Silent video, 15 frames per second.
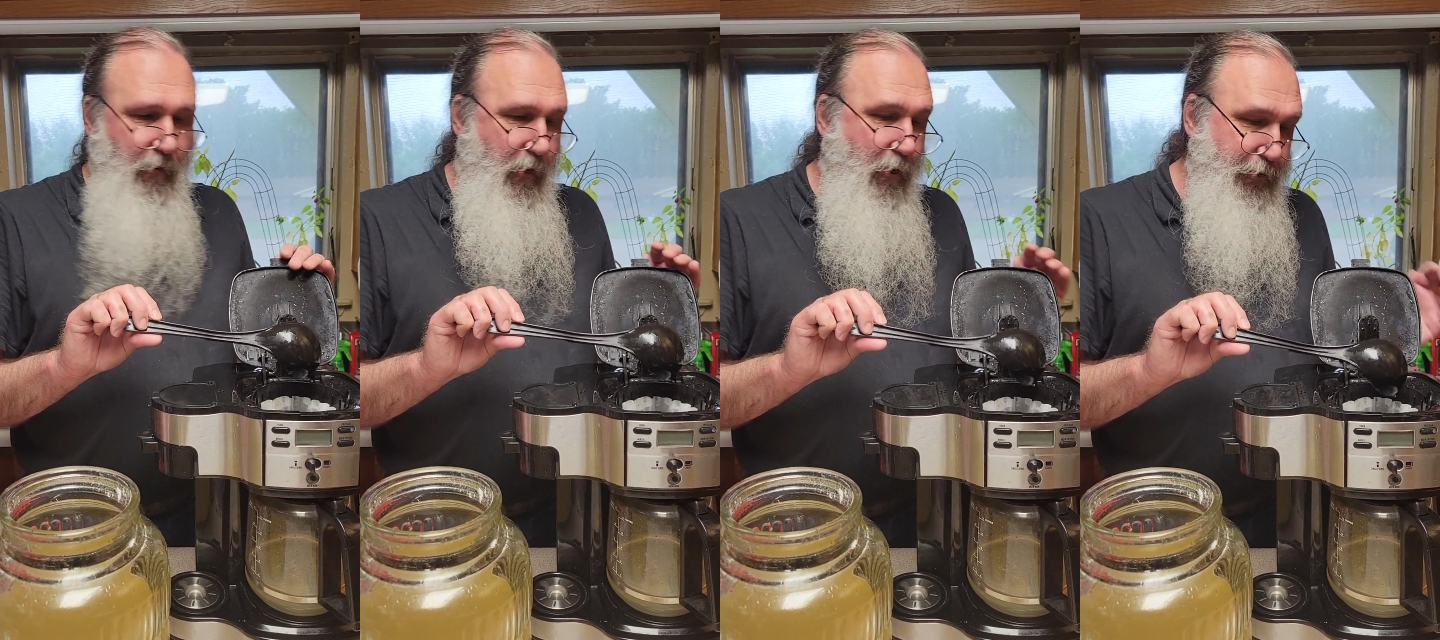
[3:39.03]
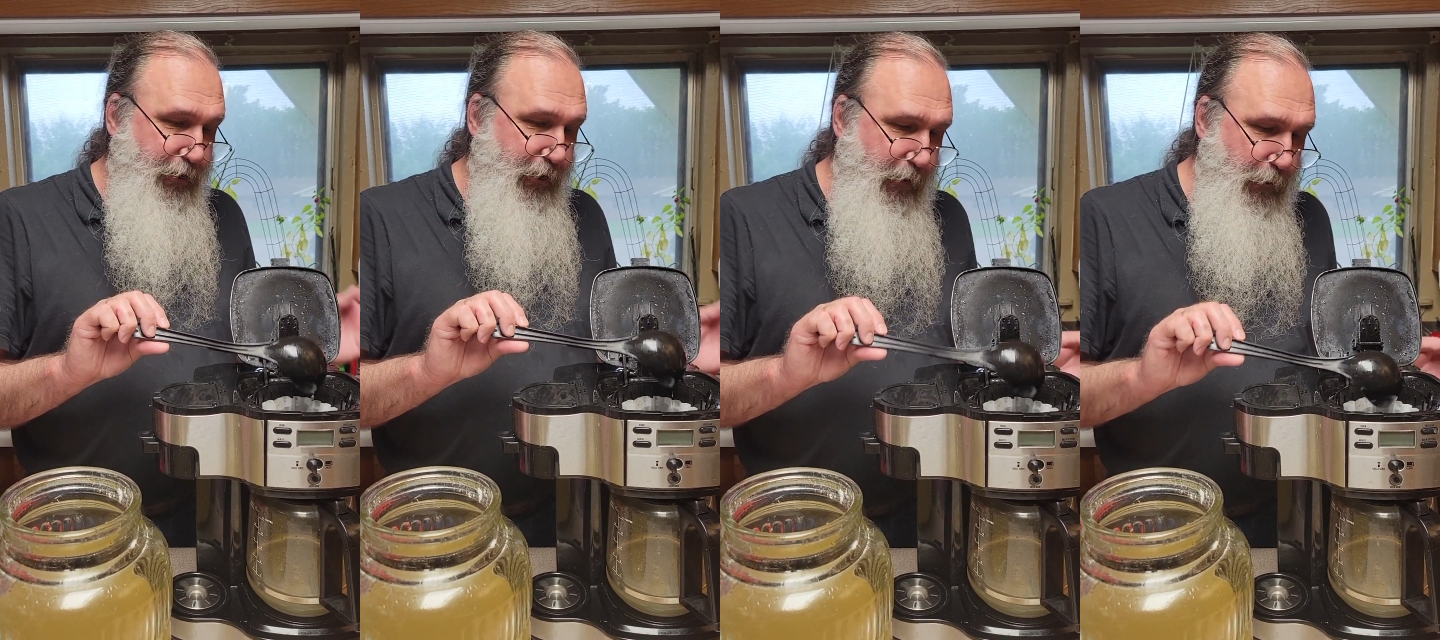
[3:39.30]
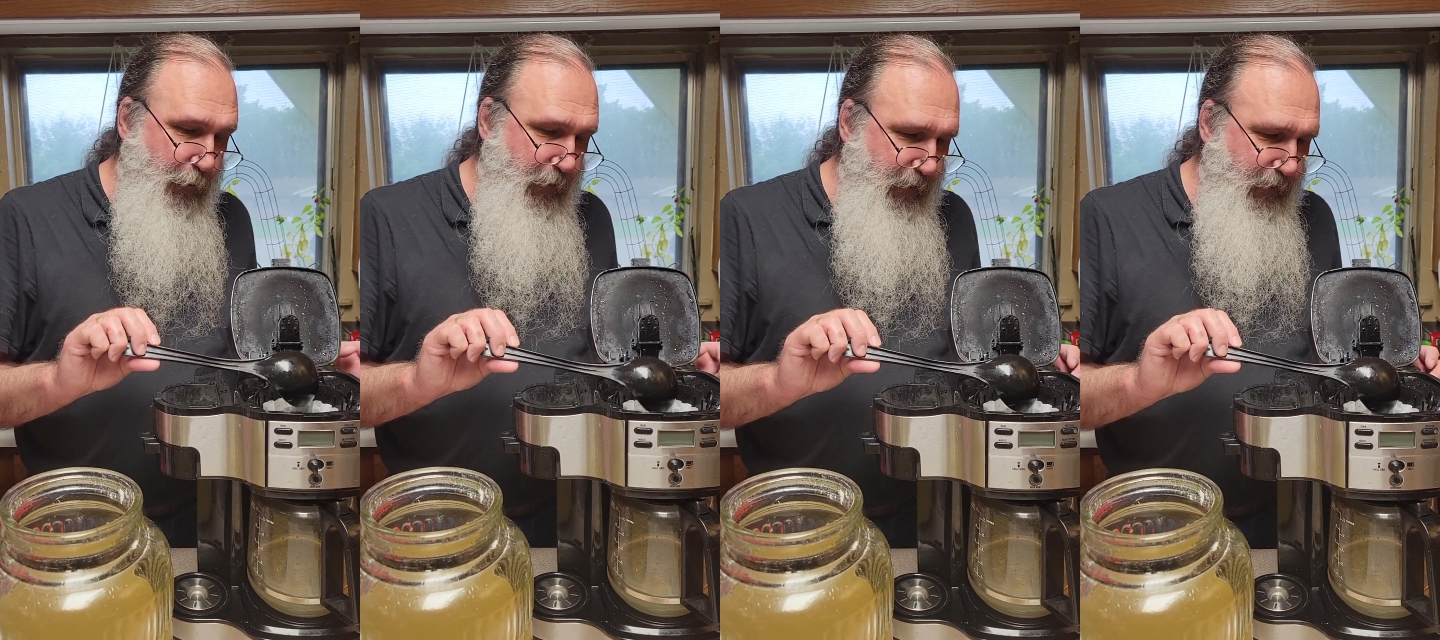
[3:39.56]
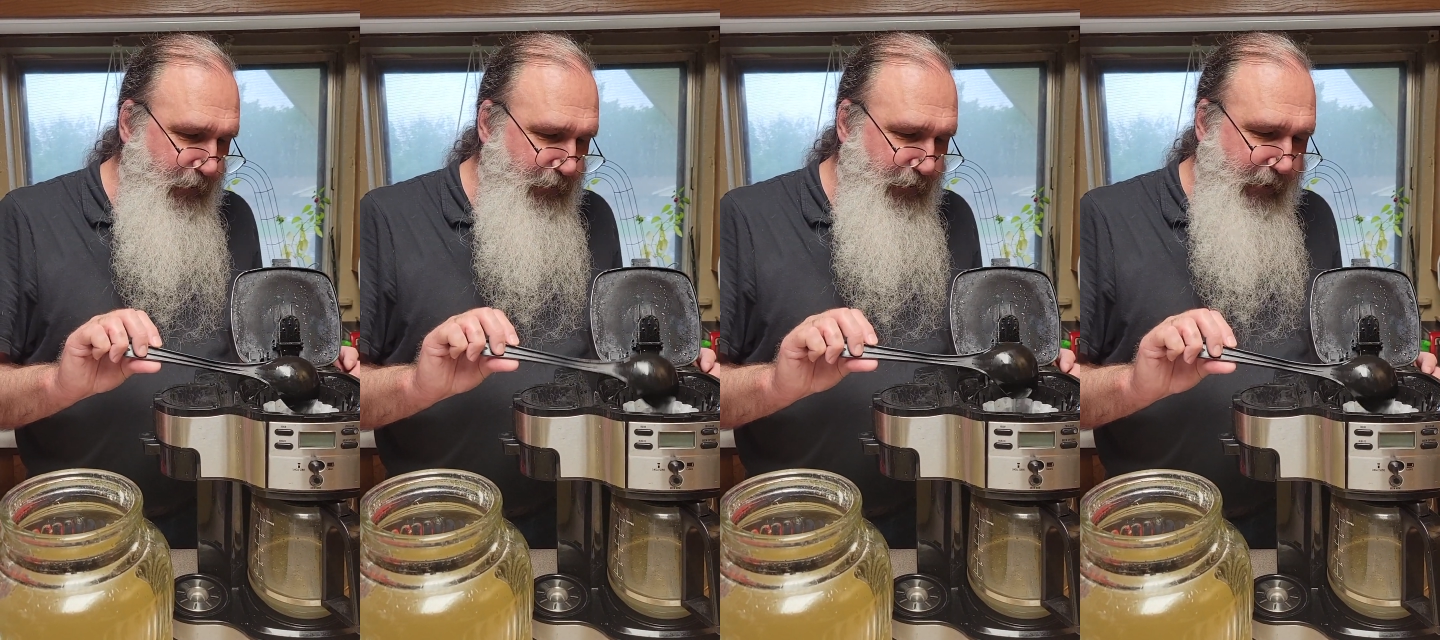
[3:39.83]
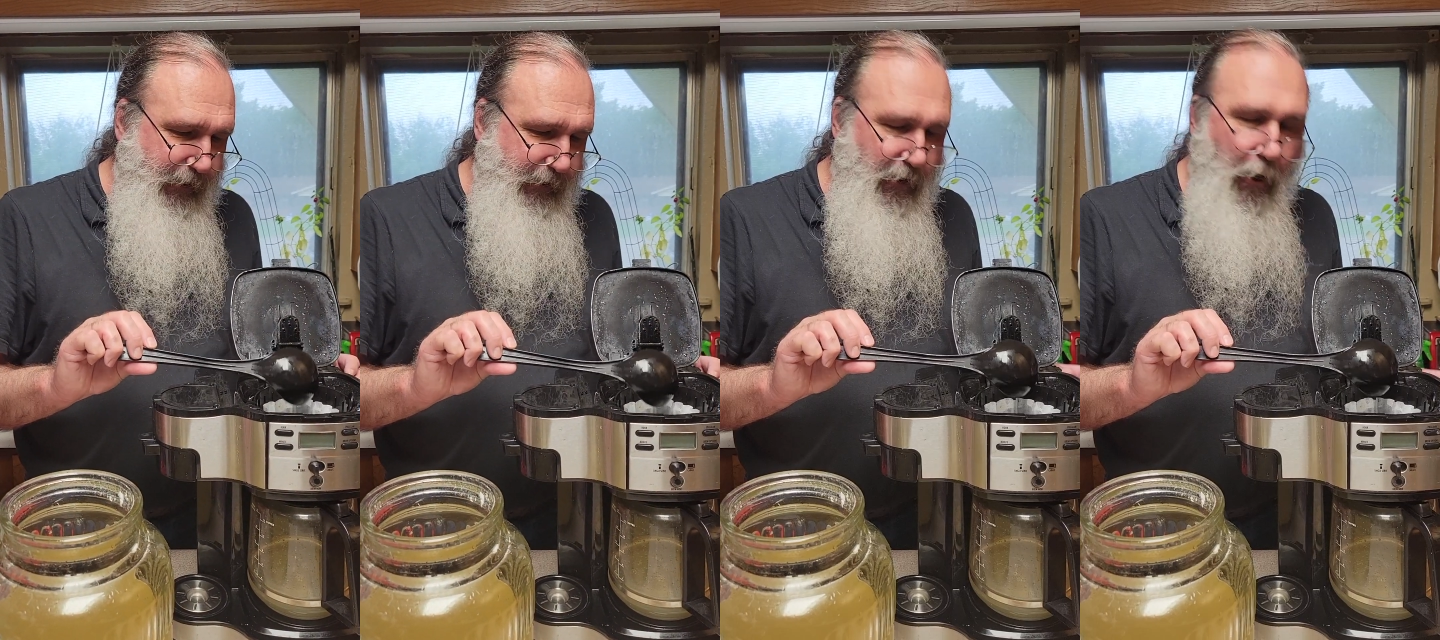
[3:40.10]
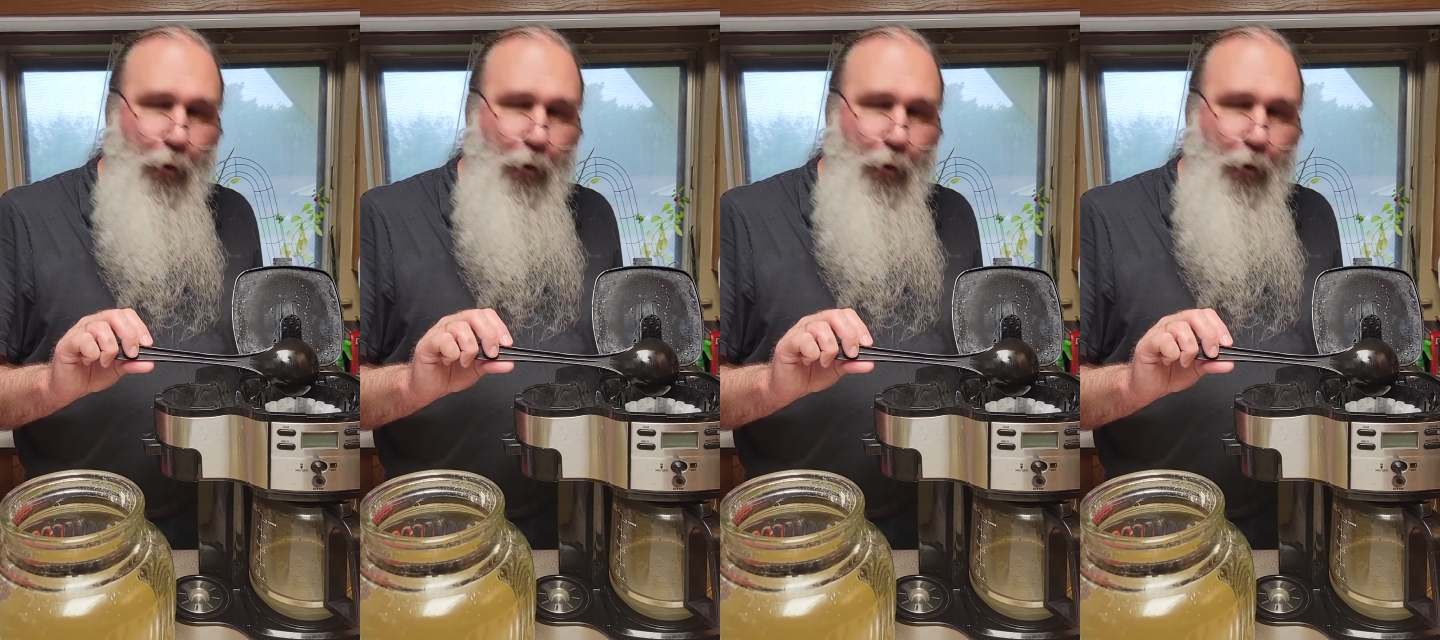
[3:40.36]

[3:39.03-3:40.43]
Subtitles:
also the